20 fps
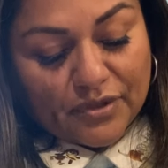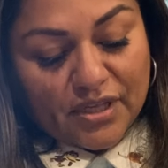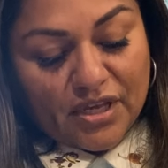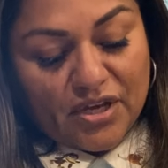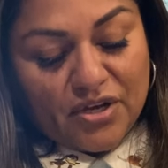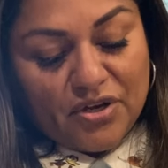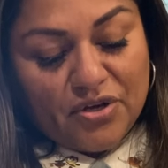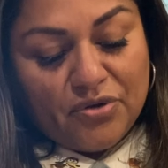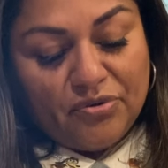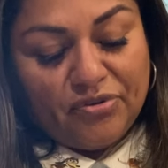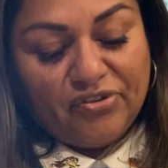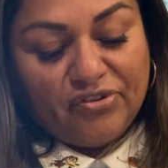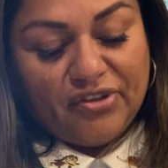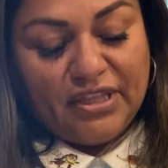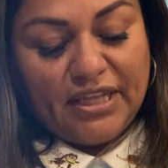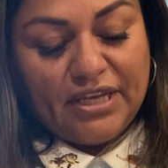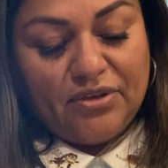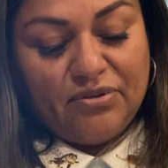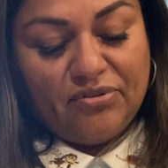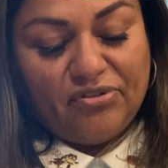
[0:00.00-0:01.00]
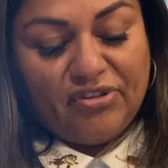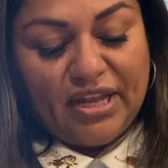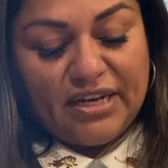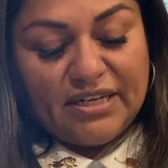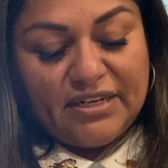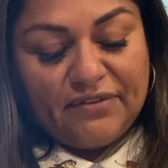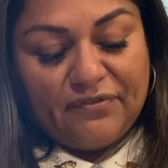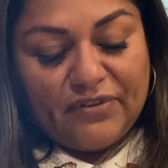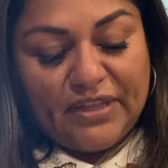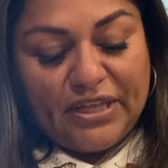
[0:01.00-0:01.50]
oh, see, they use that
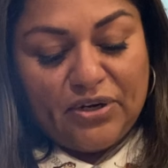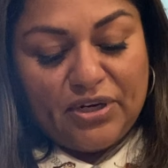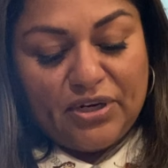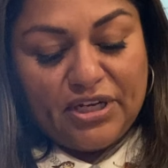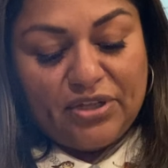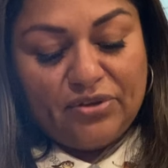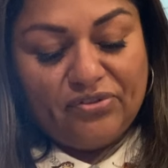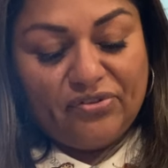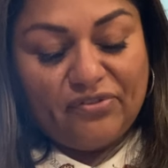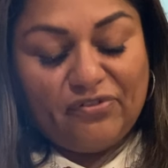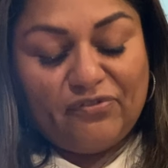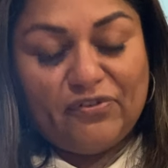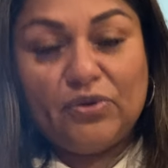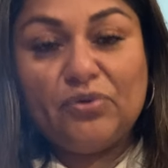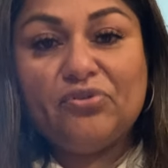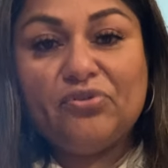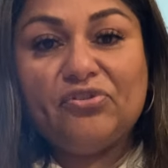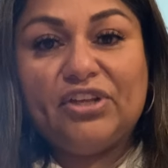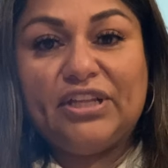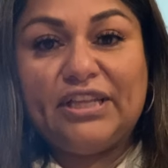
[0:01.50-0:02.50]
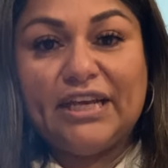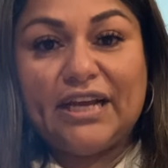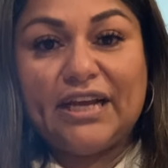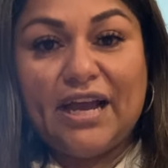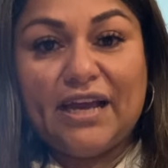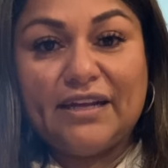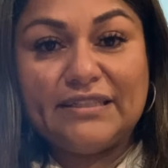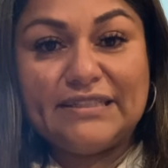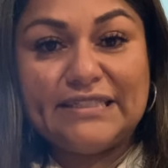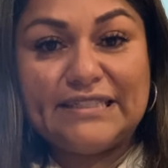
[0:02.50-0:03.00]
different, they don't use the fusing that
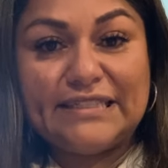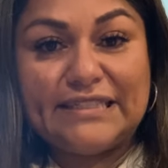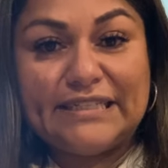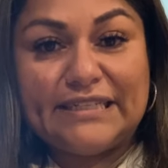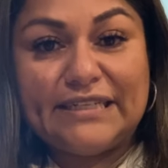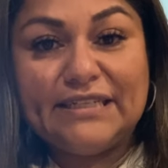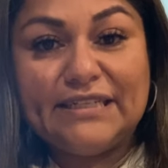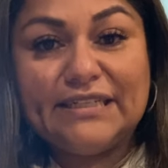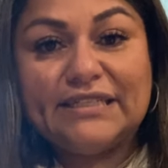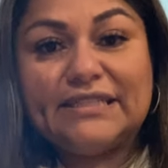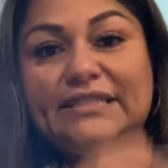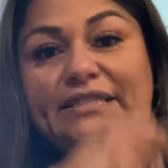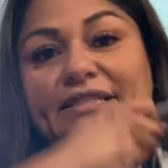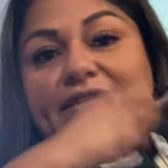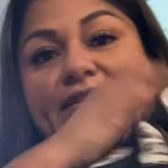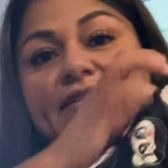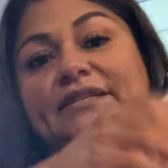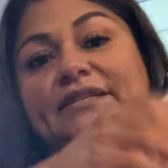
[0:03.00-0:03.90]
kind of sticks.